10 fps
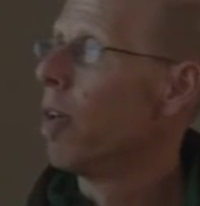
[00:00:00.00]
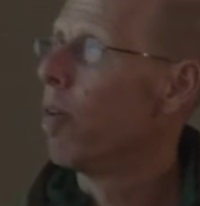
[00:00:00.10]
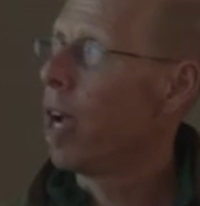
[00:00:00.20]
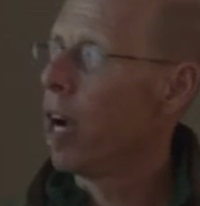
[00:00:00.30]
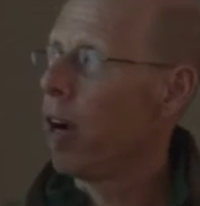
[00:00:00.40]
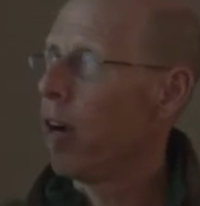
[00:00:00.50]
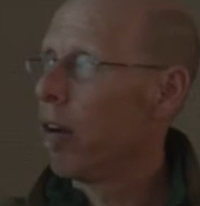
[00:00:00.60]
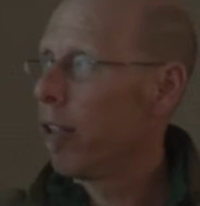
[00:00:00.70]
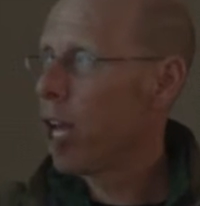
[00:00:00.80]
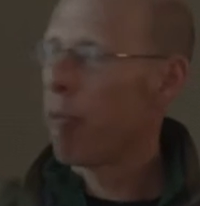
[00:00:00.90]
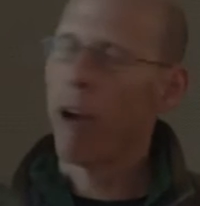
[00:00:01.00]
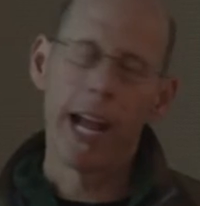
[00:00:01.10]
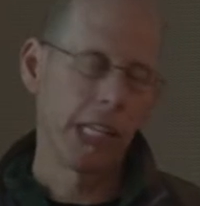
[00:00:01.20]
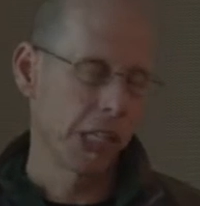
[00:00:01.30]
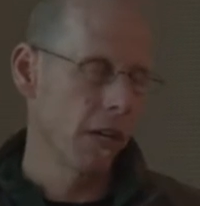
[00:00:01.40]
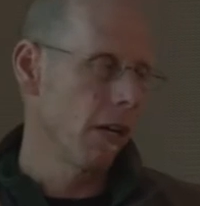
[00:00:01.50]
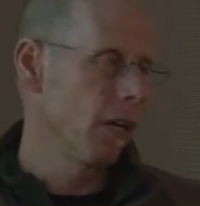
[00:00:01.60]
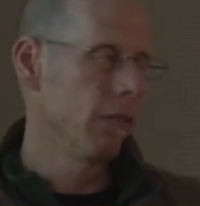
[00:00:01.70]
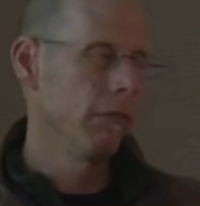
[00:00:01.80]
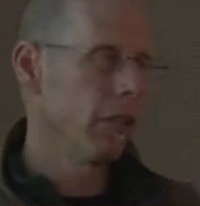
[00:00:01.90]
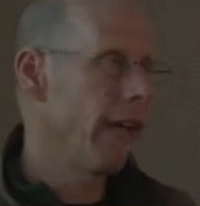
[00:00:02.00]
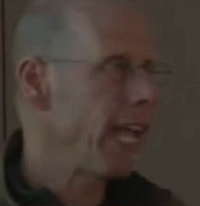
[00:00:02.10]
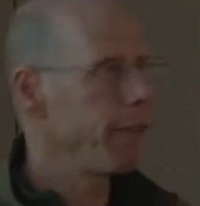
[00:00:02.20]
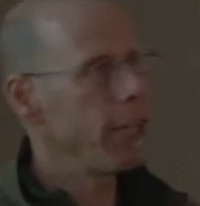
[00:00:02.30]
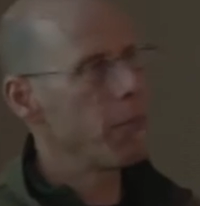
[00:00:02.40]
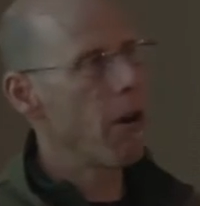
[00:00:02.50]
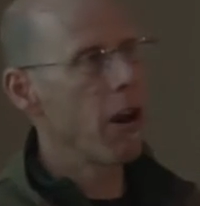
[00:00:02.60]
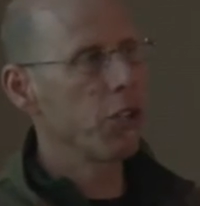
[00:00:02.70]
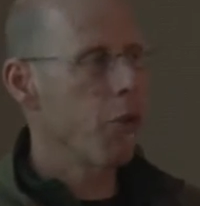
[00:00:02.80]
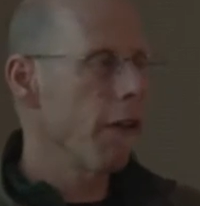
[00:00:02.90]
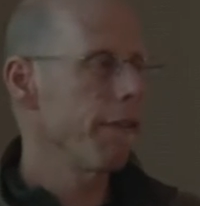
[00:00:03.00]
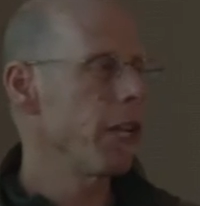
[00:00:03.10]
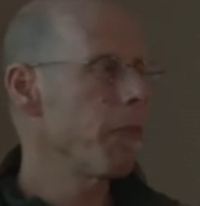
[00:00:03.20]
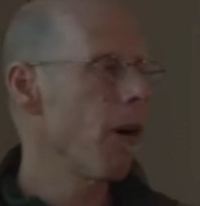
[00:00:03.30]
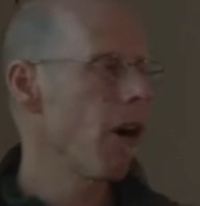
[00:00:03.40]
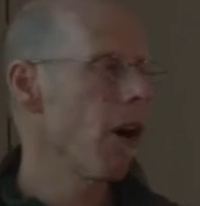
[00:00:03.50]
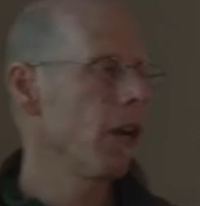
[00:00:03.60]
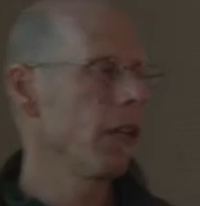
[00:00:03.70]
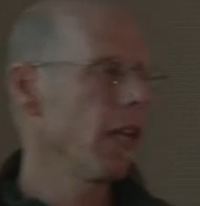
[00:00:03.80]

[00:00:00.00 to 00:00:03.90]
where the uprights are, you know, eight feet apart, twelve feet apart.